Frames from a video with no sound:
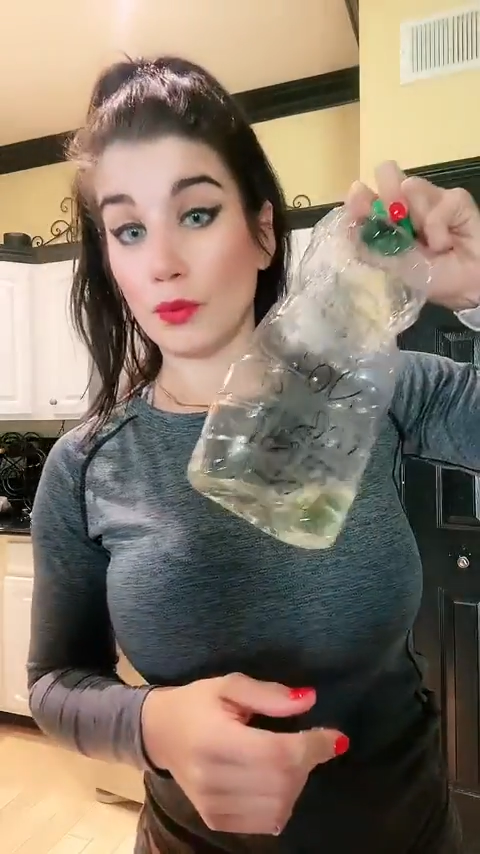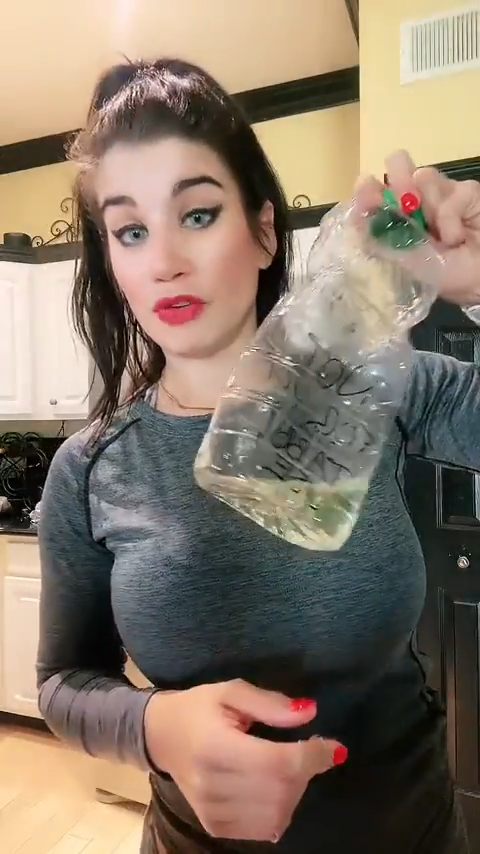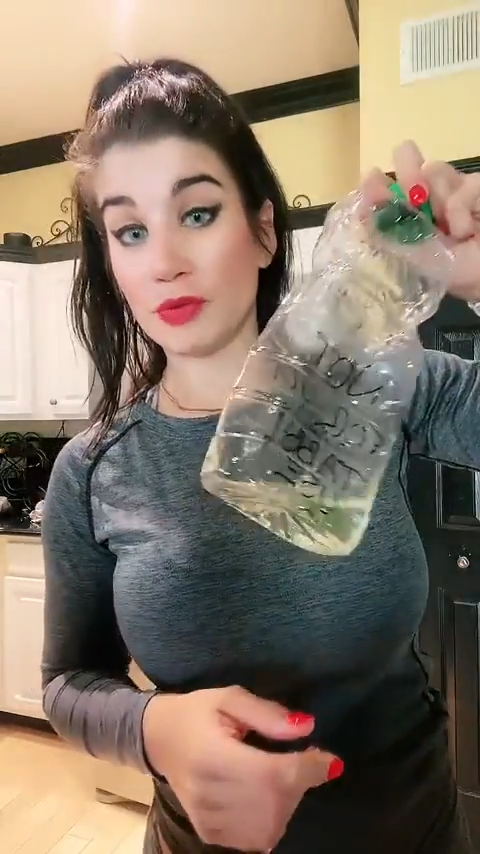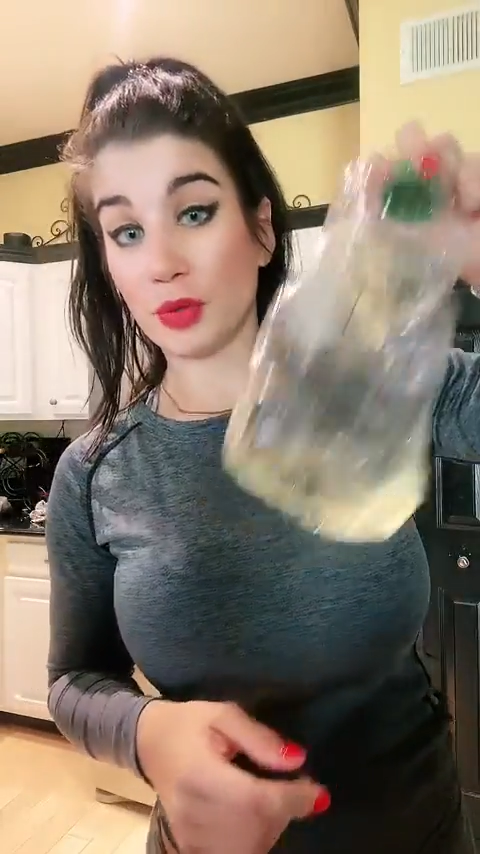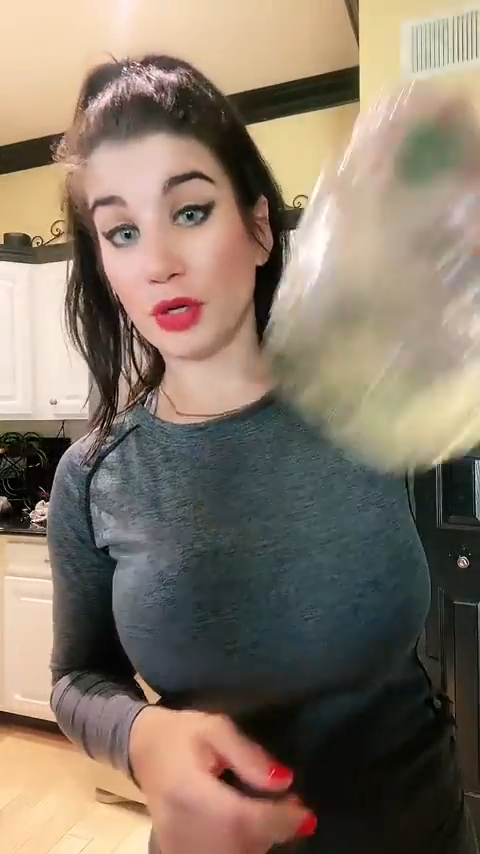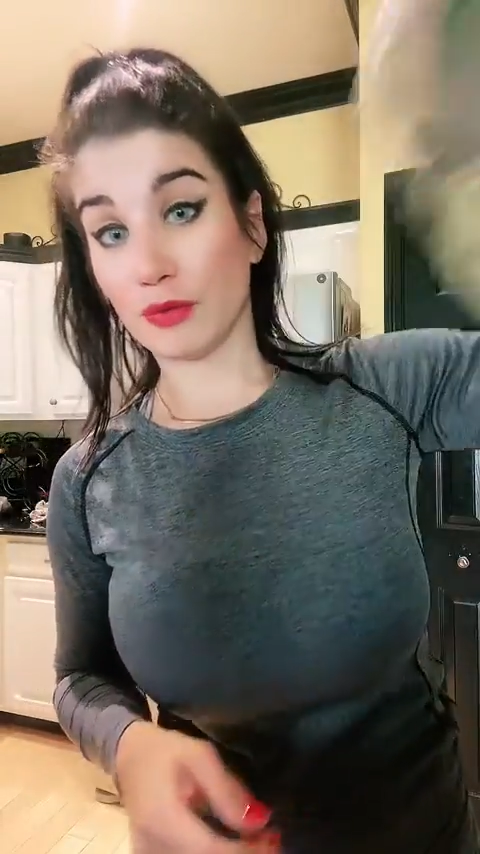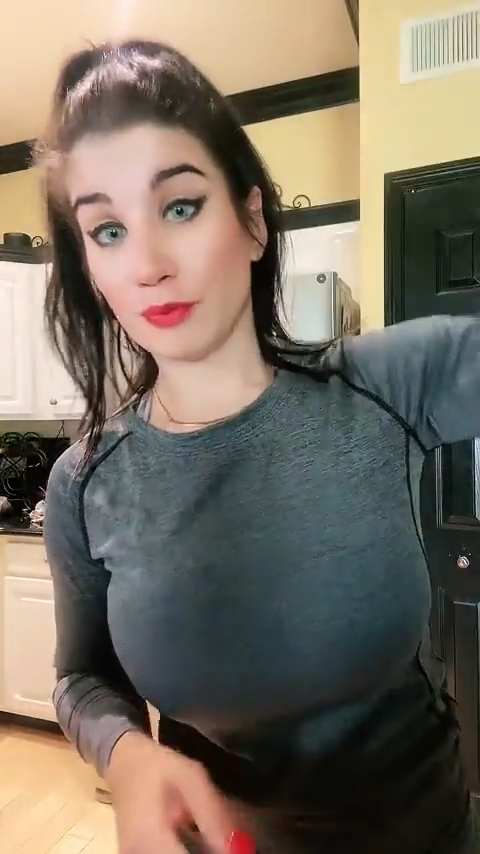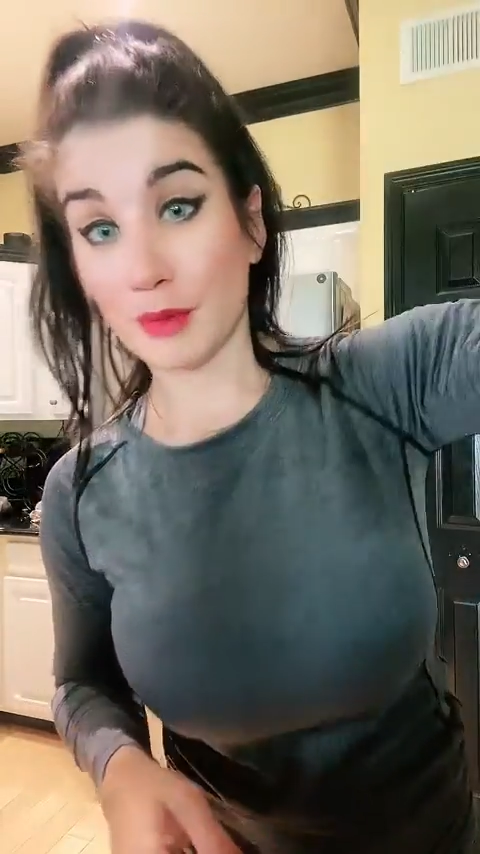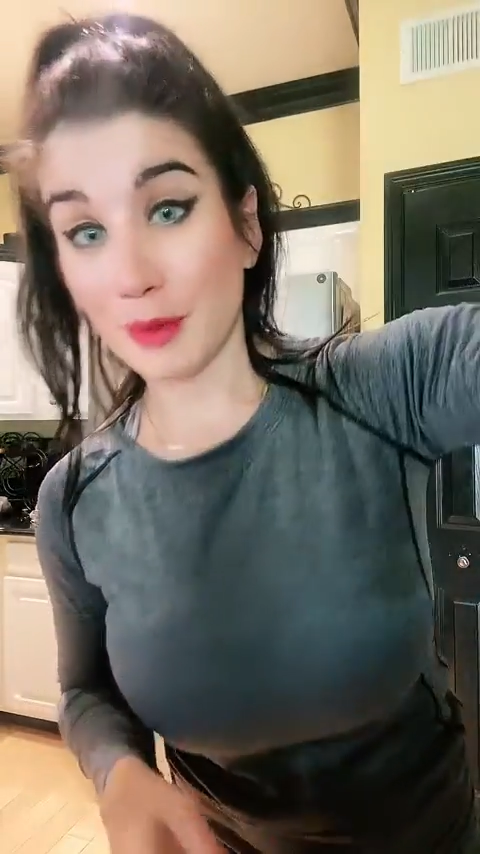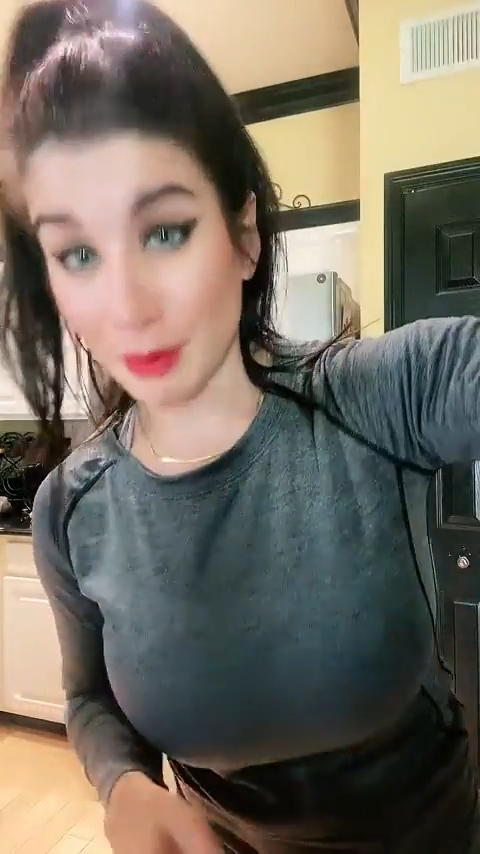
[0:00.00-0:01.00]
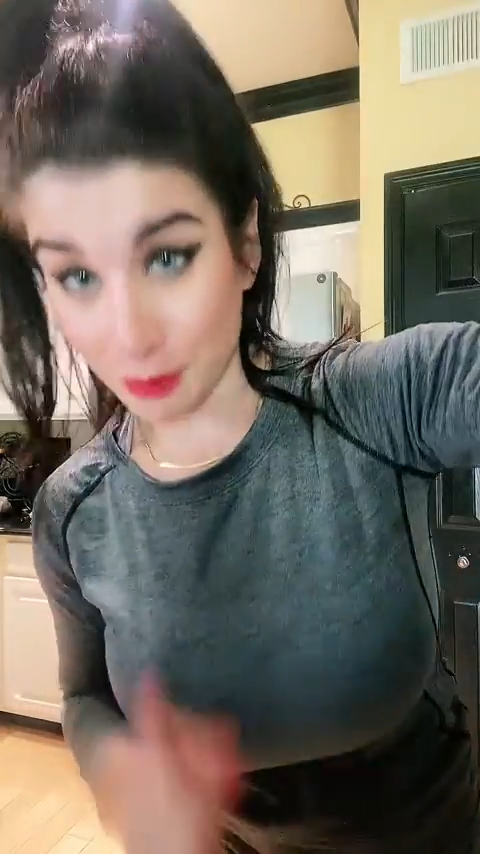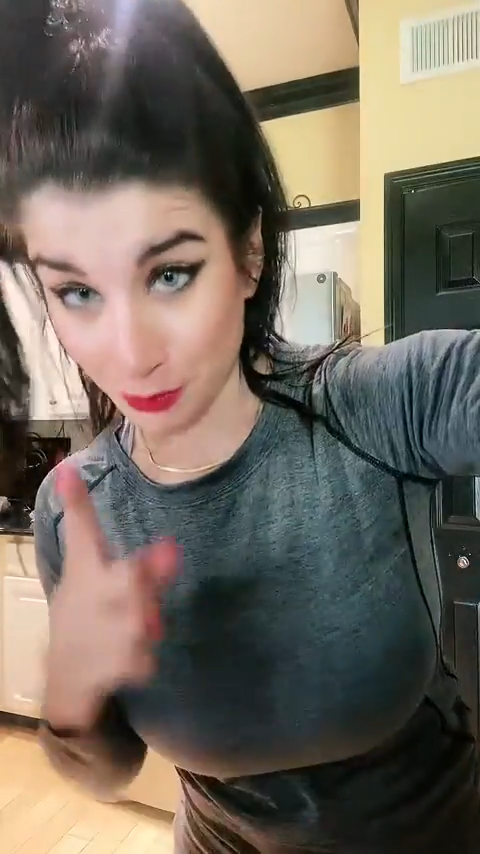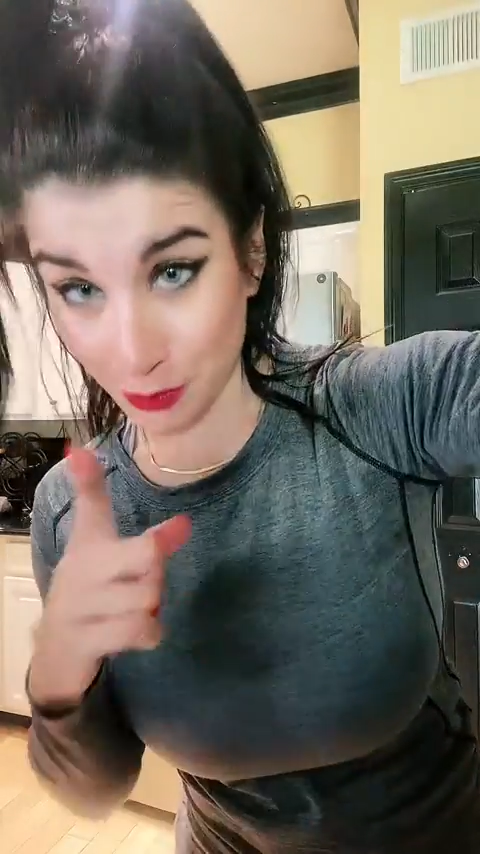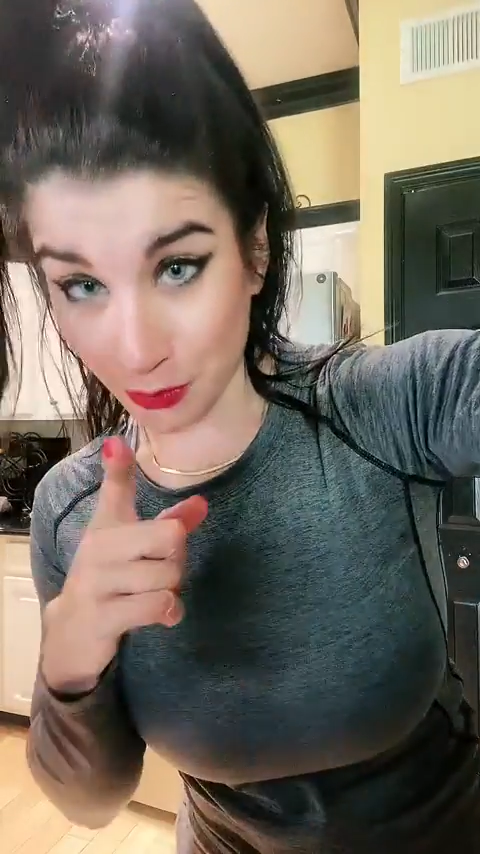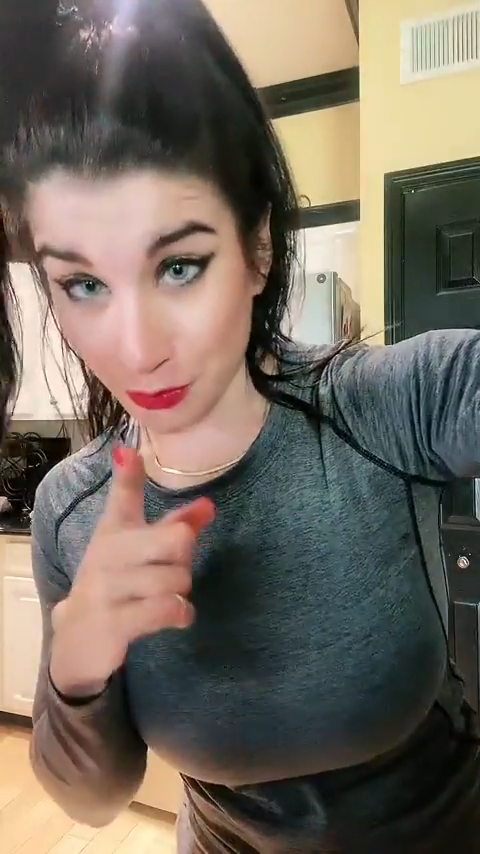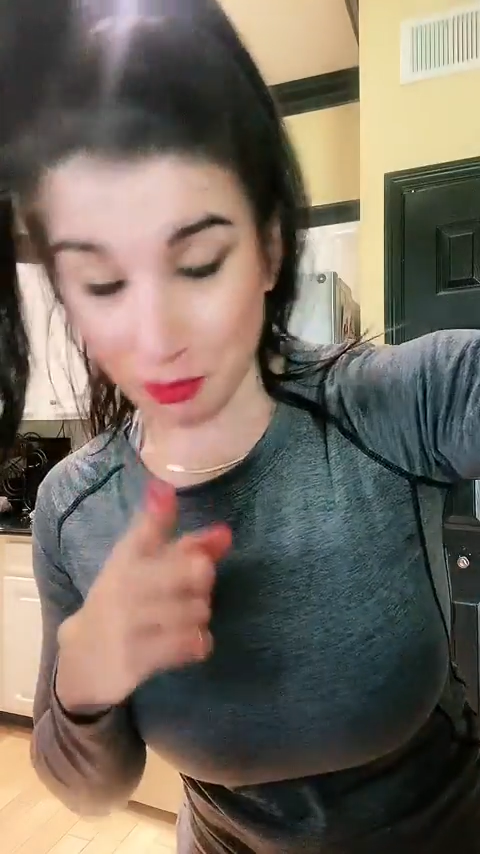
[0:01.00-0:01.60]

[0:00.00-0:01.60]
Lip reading: vegetable oil that I'm not supposed to use.